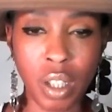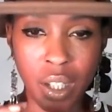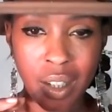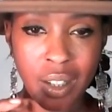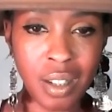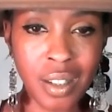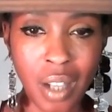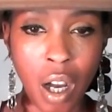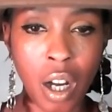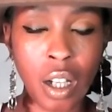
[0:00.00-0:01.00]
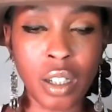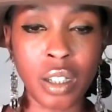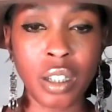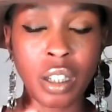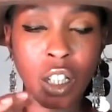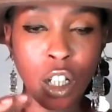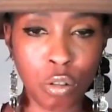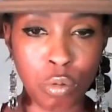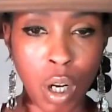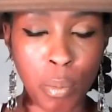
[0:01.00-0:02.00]
that it is entirely
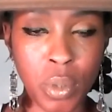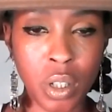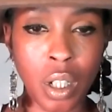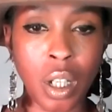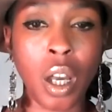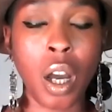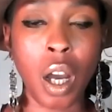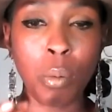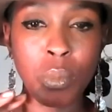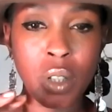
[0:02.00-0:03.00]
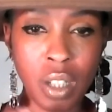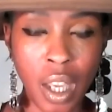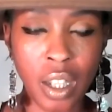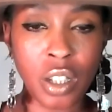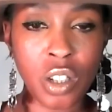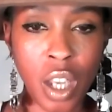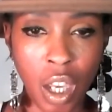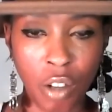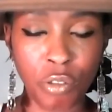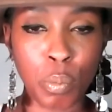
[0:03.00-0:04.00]
corrupt. I'm saying
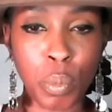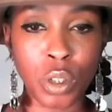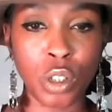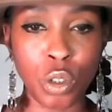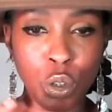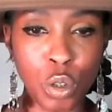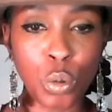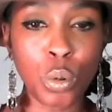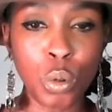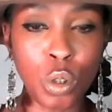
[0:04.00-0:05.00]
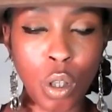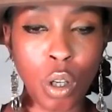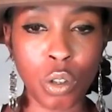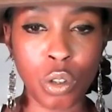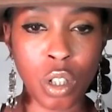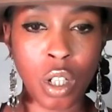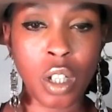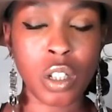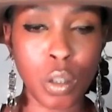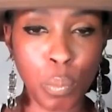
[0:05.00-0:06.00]
to everybody, do not
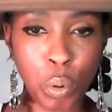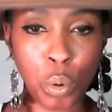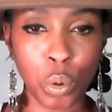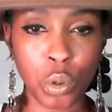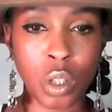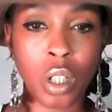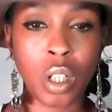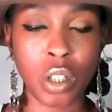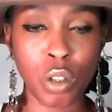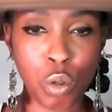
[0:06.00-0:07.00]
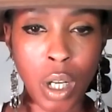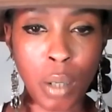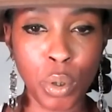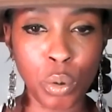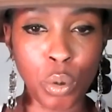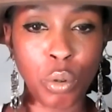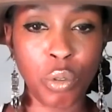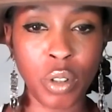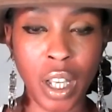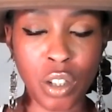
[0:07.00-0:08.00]
support the Tribunal
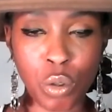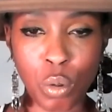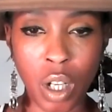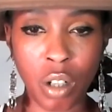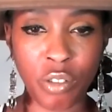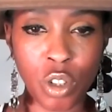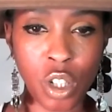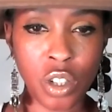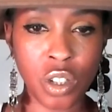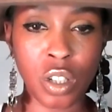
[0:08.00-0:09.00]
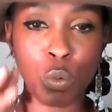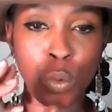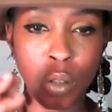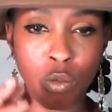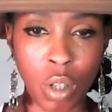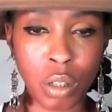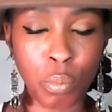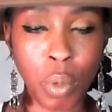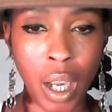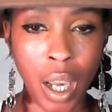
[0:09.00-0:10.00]
for Natural Health and Justice being run
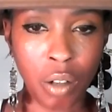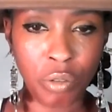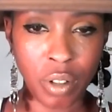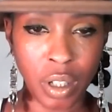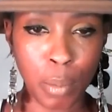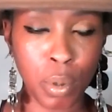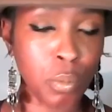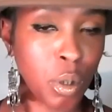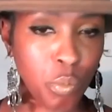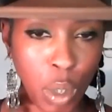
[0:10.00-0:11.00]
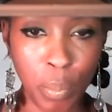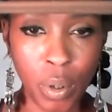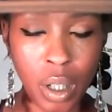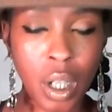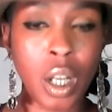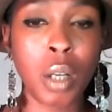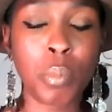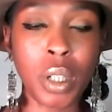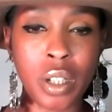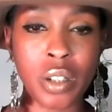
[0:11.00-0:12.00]
by Alfred Labermont Weber,
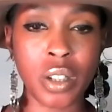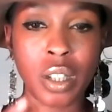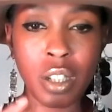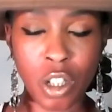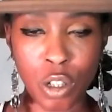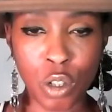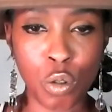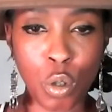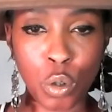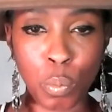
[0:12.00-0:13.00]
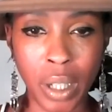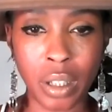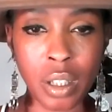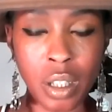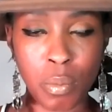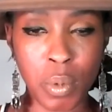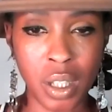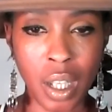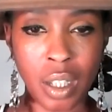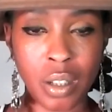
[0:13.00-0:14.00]
because it is controlled by the deep
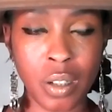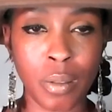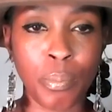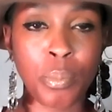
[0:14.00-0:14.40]
state.